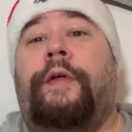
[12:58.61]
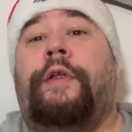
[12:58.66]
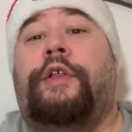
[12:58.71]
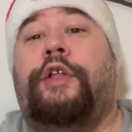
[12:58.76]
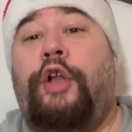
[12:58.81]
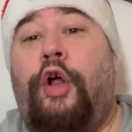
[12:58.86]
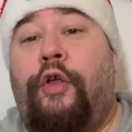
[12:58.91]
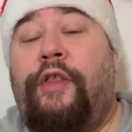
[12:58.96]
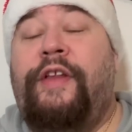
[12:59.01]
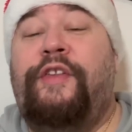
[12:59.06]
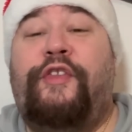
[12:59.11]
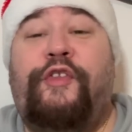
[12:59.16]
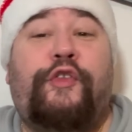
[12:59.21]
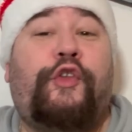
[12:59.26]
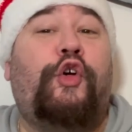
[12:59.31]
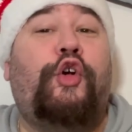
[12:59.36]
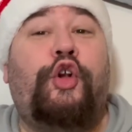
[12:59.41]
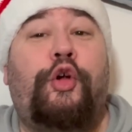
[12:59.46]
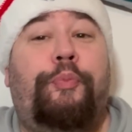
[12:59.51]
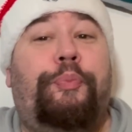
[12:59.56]
You know, this is
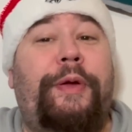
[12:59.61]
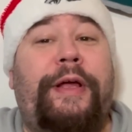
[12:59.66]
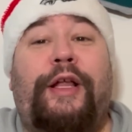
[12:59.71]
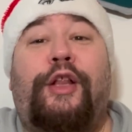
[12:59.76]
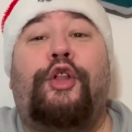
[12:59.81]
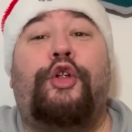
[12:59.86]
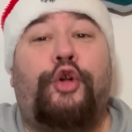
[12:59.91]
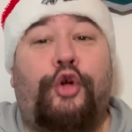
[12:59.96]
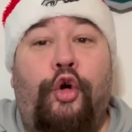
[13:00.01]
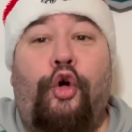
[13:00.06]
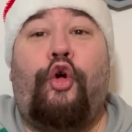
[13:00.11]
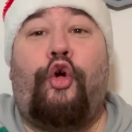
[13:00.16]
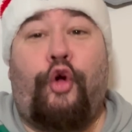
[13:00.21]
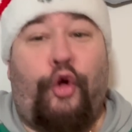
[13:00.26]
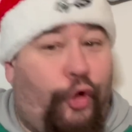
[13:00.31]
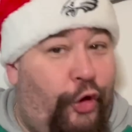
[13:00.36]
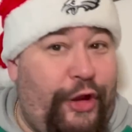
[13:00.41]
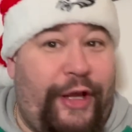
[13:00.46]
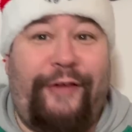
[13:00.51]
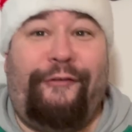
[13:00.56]
going to be a little
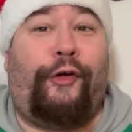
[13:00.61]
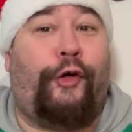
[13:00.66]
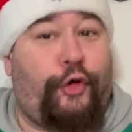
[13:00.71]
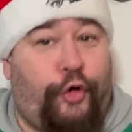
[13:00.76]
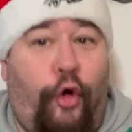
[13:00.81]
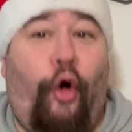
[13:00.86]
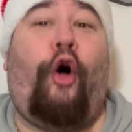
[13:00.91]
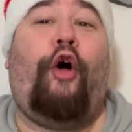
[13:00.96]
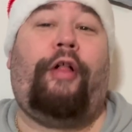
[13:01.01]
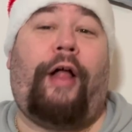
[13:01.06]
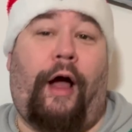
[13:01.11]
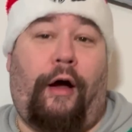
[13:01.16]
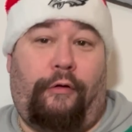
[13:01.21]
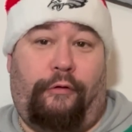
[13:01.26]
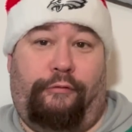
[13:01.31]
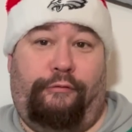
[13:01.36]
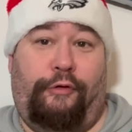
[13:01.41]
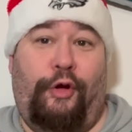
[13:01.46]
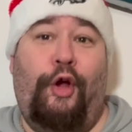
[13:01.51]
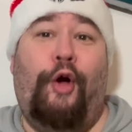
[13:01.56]
early of a call out.
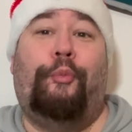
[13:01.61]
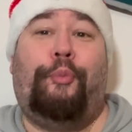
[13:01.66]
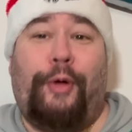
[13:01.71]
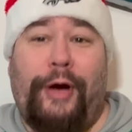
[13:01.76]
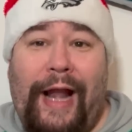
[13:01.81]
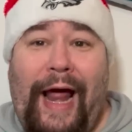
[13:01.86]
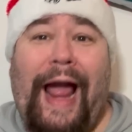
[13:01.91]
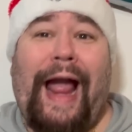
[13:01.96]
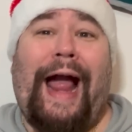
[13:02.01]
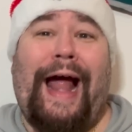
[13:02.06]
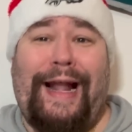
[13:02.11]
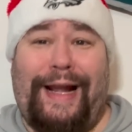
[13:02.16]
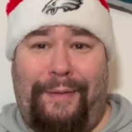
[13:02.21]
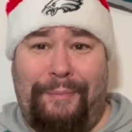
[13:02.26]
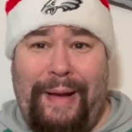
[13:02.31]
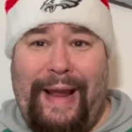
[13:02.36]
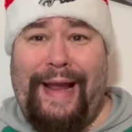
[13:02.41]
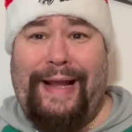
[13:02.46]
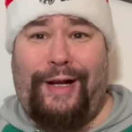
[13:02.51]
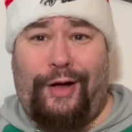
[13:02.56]
But I got a
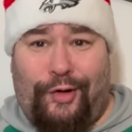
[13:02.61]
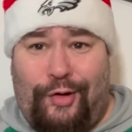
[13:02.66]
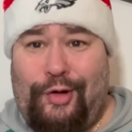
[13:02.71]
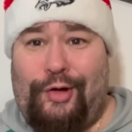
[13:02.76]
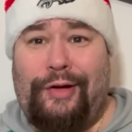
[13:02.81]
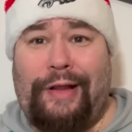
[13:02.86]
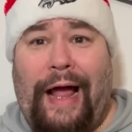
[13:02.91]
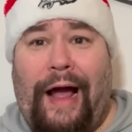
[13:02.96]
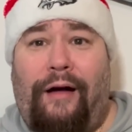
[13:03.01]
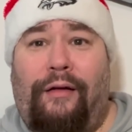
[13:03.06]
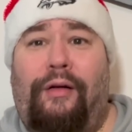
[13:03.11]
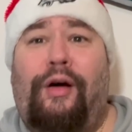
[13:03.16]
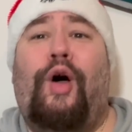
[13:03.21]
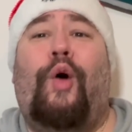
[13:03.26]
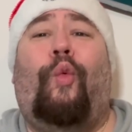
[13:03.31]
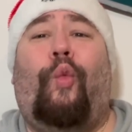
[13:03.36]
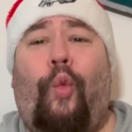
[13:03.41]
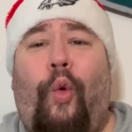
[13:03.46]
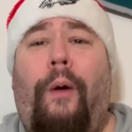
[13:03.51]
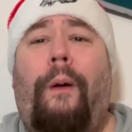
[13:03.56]
man to call out.
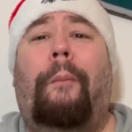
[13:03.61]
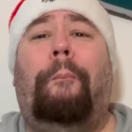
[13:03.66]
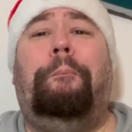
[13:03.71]
One